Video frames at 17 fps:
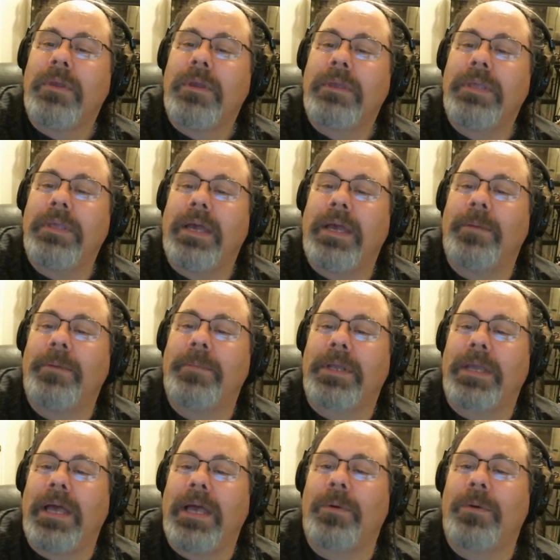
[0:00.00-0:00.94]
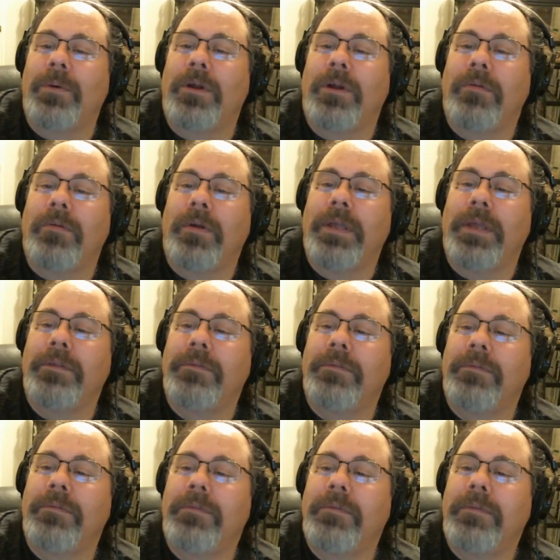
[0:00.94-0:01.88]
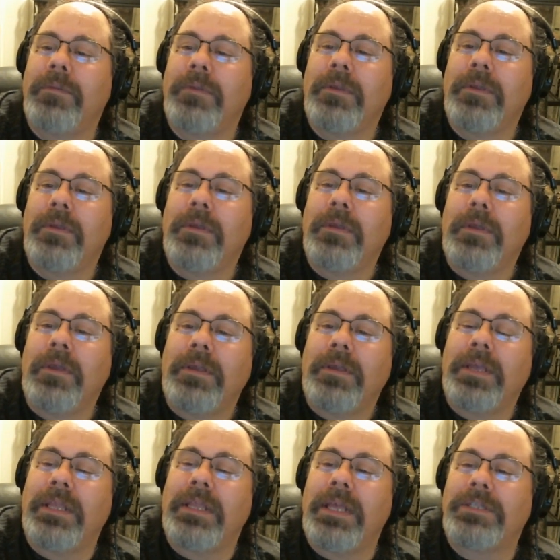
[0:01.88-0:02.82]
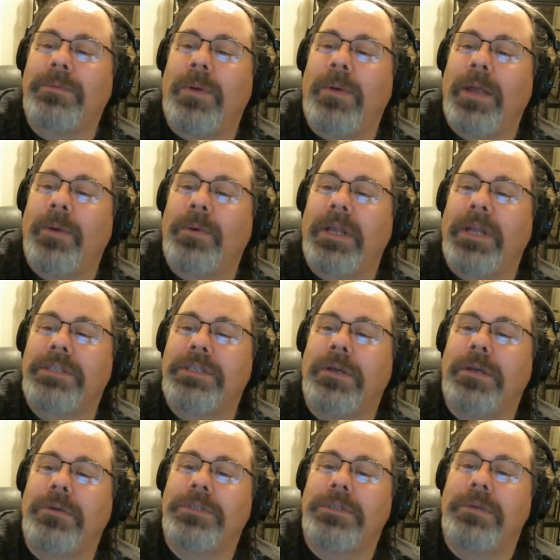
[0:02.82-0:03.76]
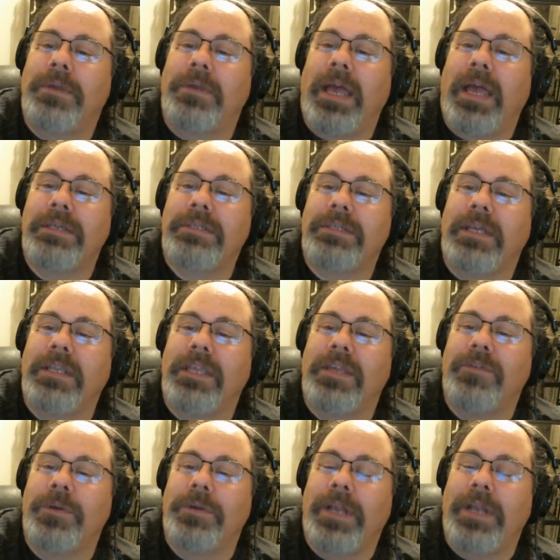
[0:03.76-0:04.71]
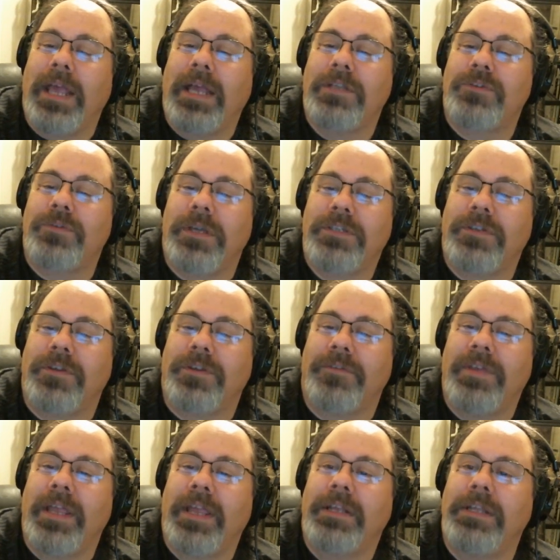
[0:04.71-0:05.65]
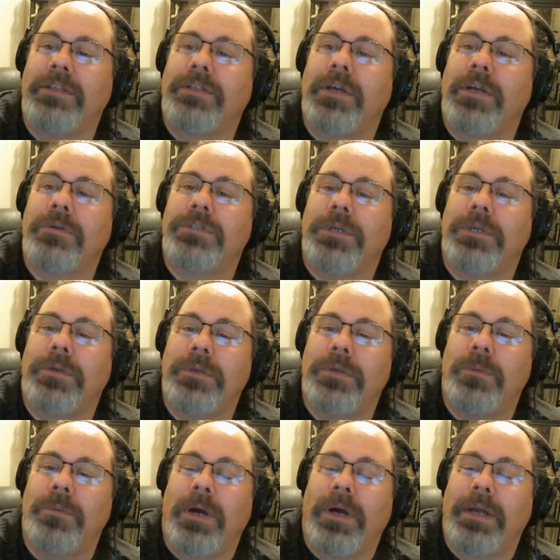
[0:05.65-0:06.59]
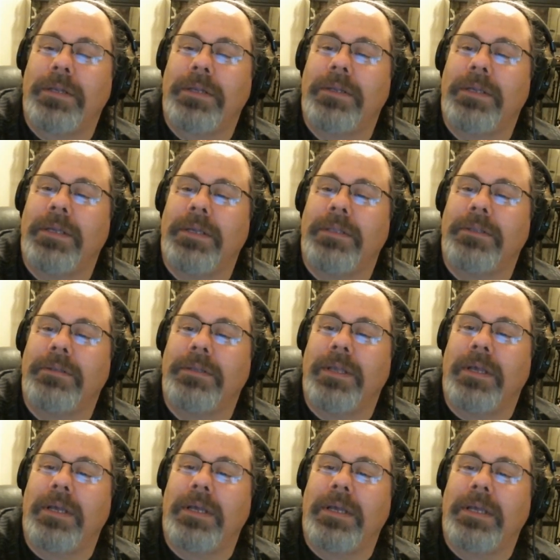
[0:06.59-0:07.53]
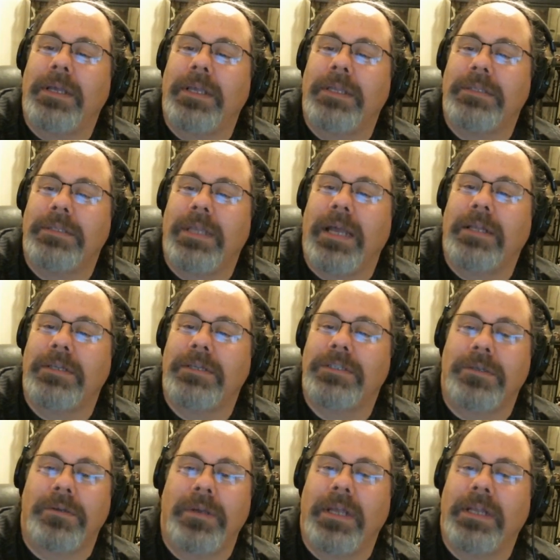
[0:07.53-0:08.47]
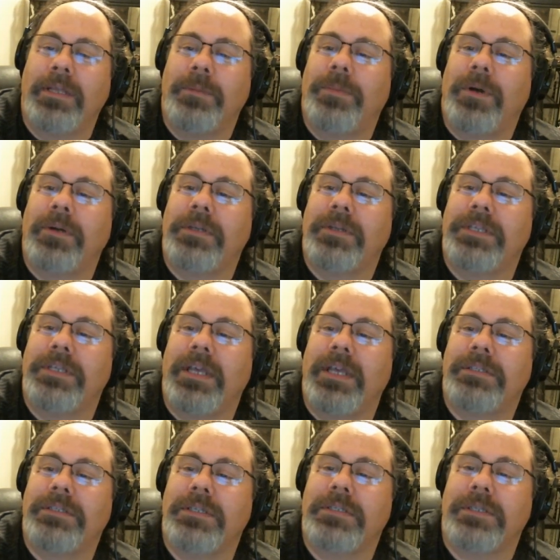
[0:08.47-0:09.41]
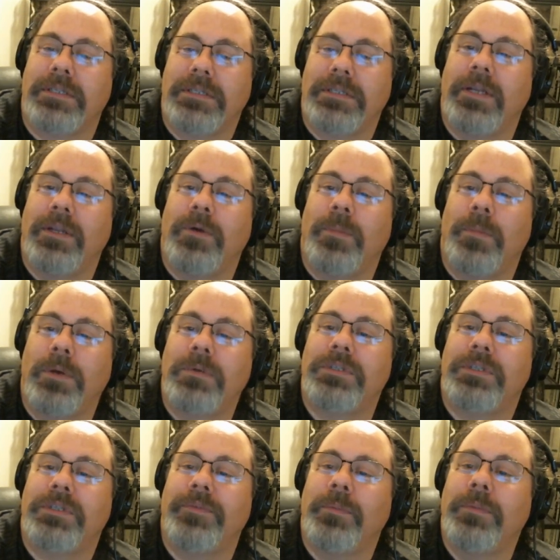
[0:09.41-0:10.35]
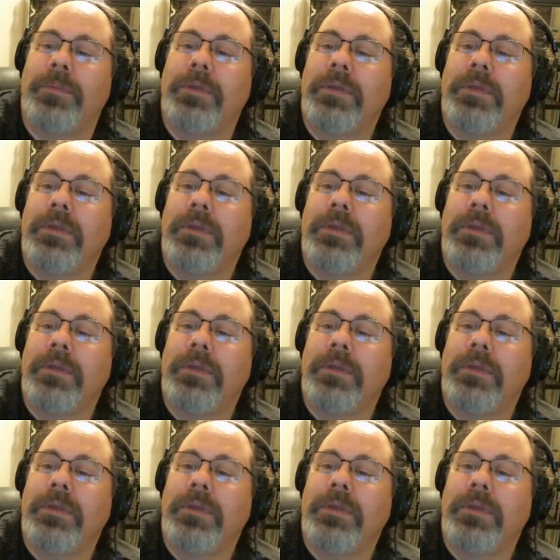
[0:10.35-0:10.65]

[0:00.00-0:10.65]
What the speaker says: Yeah, I'm a coward, all right. Yeah, that's why when I told you guys I give you an address of any dojo you want in Dallas or any part of Texas, because I know most of them.